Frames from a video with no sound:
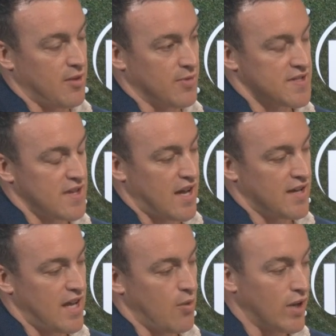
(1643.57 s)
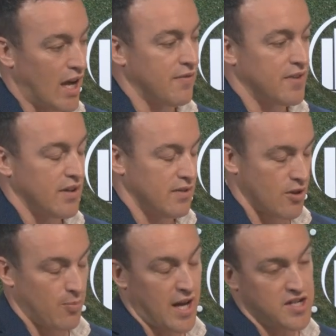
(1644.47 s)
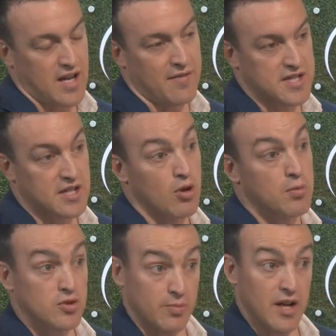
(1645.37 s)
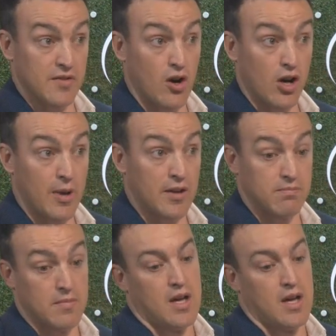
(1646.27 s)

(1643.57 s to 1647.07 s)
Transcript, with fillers: ailments, and uh, we have the their patient advocacy groups come in and talk about